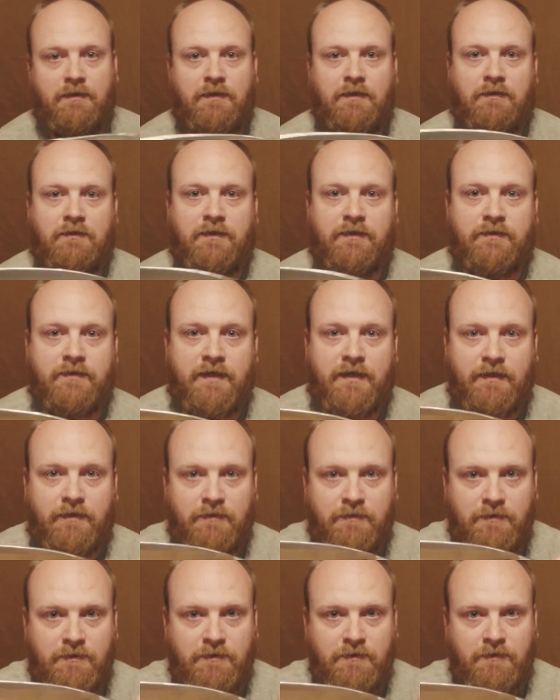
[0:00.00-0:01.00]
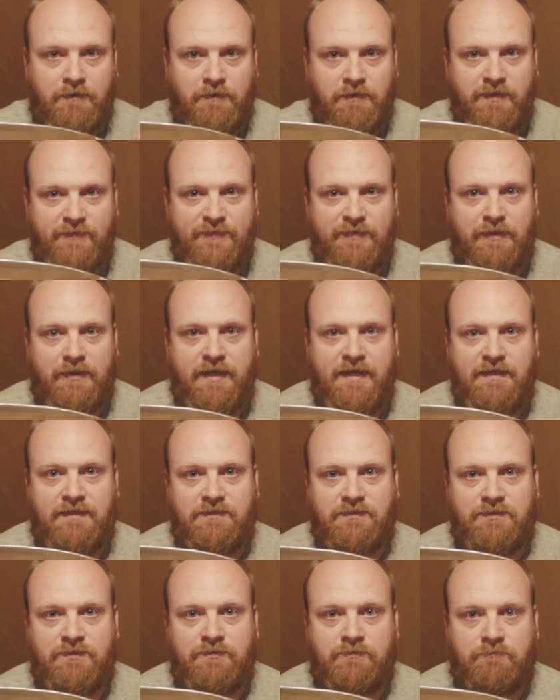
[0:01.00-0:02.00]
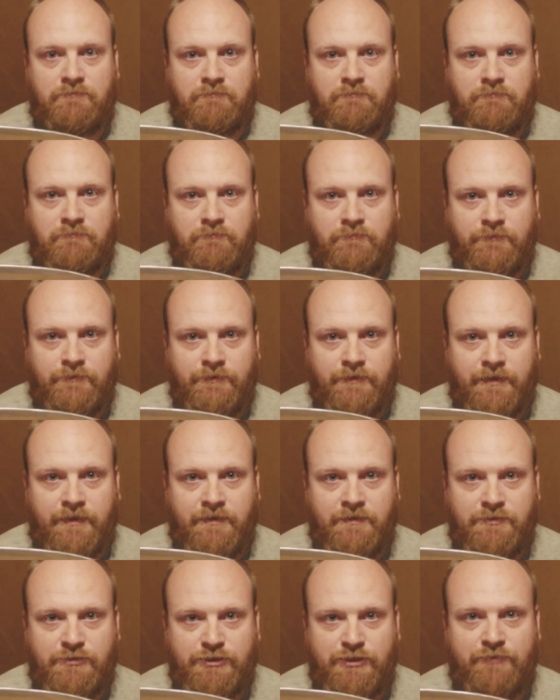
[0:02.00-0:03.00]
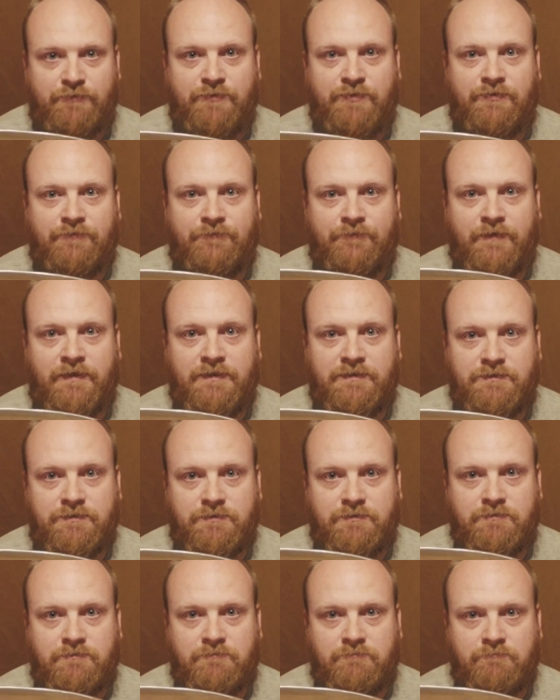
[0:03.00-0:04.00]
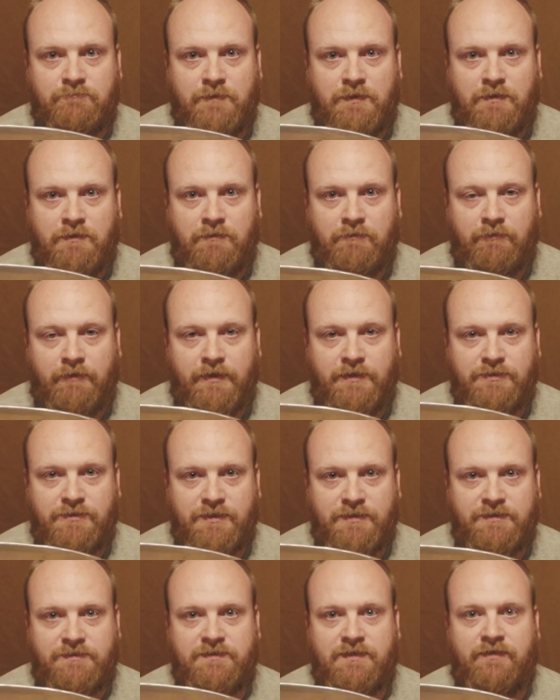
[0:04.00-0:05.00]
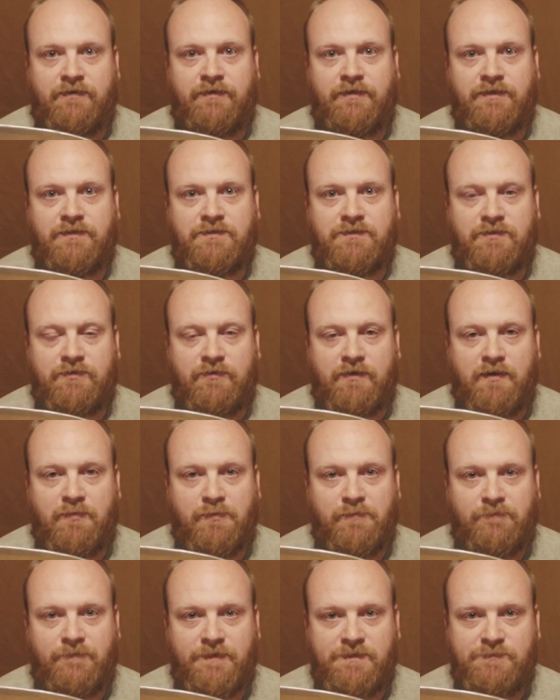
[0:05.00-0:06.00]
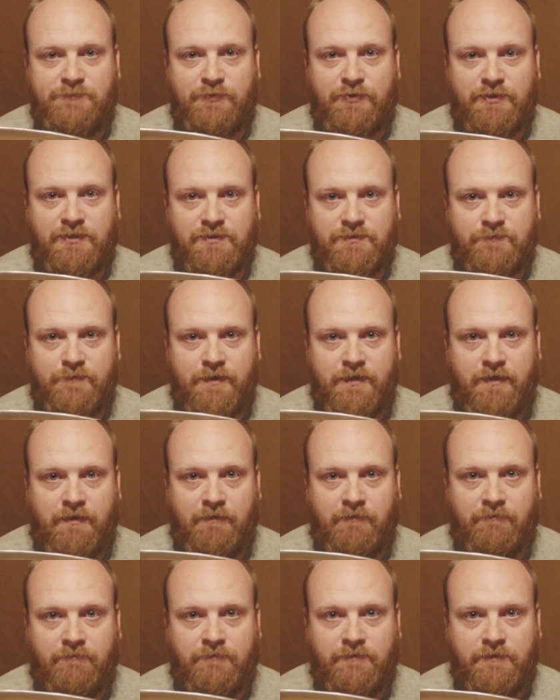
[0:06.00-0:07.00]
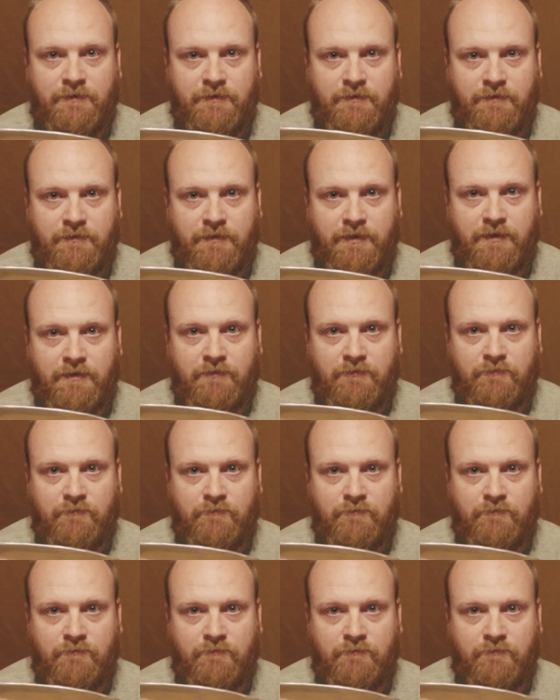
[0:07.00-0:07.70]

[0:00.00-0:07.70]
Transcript: Click that. Give it a like too. Okay? Share it with your friends. Alright, check us out on Instagram and Facebook as well. Okay?